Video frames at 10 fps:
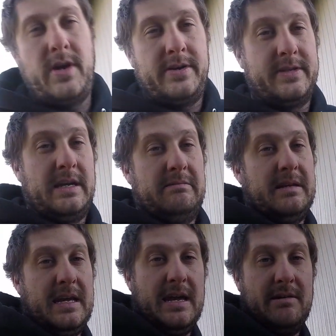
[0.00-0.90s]
I was like,
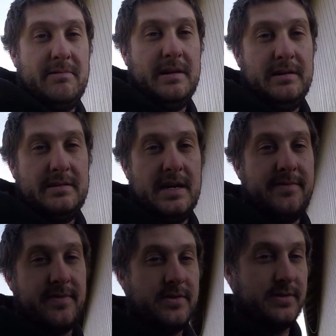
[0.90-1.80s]
yeah, what do you
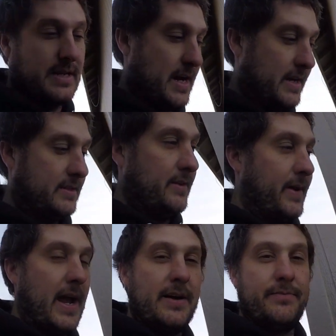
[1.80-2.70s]
take for those guys? And I'm
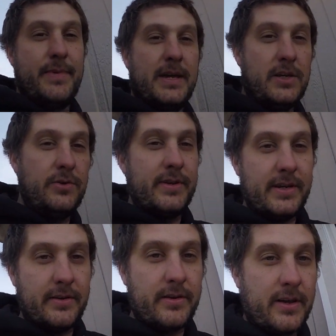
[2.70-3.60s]
like, I'll make you a
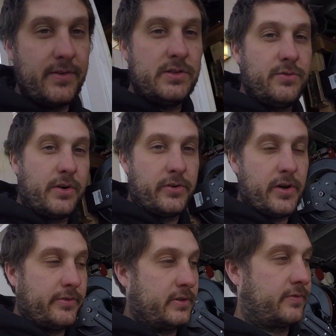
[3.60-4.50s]
deal. I'll give you
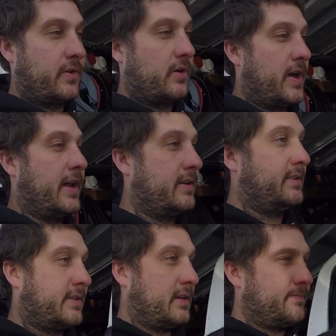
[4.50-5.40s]
$200 for all that. And
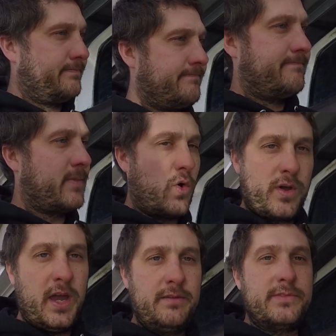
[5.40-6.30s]
he's like,
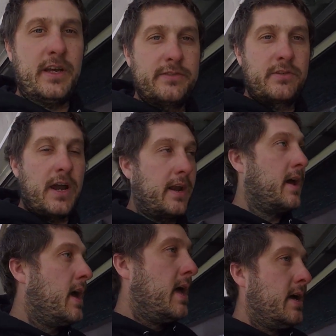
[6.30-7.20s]
okay, sounds great.
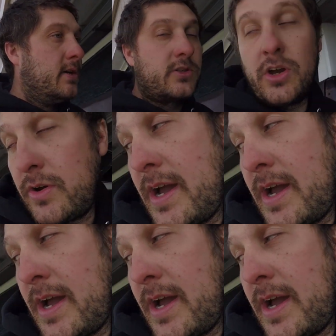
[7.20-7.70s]
So